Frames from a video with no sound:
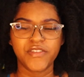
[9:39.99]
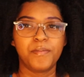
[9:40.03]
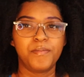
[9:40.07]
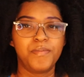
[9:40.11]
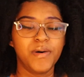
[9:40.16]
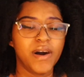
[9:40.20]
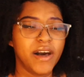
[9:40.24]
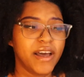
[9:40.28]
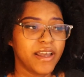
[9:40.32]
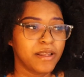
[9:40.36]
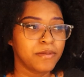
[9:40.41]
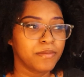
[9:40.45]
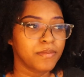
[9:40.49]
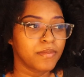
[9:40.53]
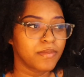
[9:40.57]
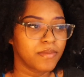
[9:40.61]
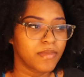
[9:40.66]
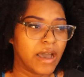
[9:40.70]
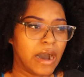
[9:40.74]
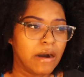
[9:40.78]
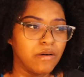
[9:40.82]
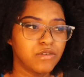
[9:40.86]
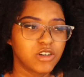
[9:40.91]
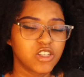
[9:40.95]
But
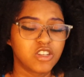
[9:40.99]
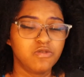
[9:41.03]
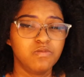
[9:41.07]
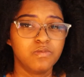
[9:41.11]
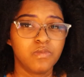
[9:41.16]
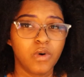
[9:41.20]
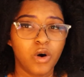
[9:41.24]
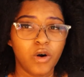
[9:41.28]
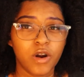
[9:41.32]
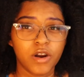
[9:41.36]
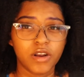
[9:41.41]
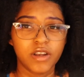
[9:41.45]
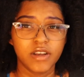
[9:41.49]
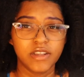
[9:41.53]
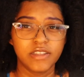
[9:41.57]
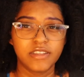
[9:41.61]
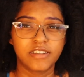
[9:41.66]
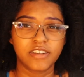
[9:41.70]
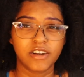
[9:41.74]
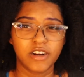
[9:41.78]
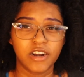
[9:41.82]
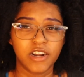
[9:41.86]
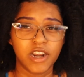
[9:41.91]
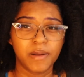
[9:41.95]
I was more
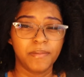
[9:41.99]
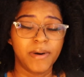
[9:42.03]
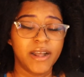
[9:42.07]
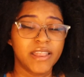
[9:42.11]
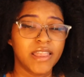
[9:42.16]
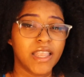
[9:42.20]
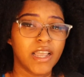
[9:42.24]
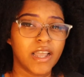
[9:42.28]
concerned about